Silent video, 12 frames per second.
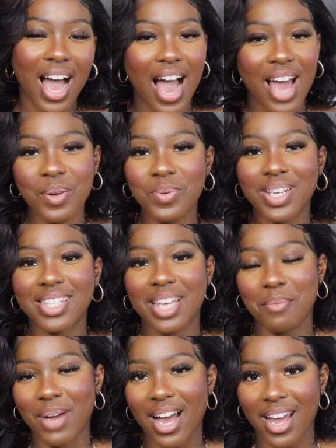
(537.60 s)
I don't want to say
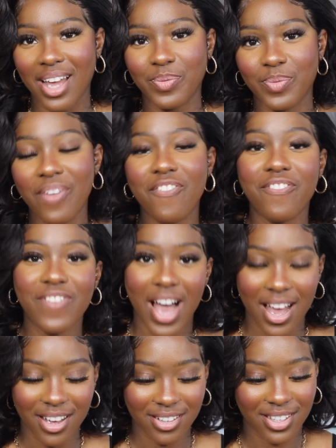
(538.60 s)
my height. In
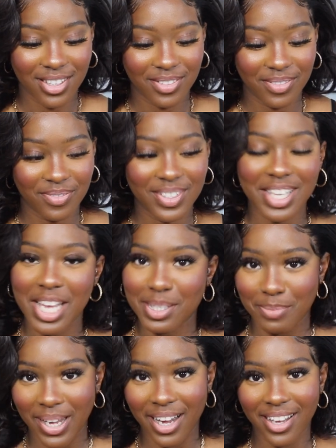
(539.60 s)
fact,
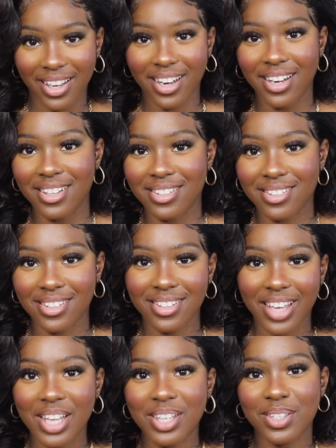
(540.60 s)
guess my height, guys.
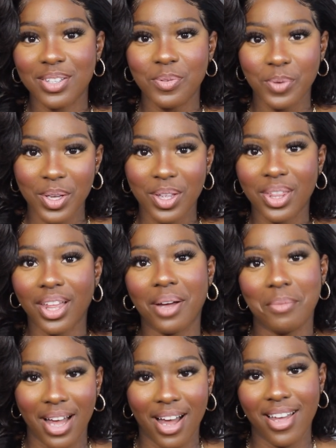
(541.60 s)
Guess what you think
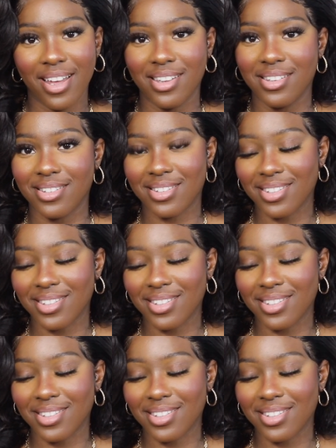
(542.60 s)
my height is.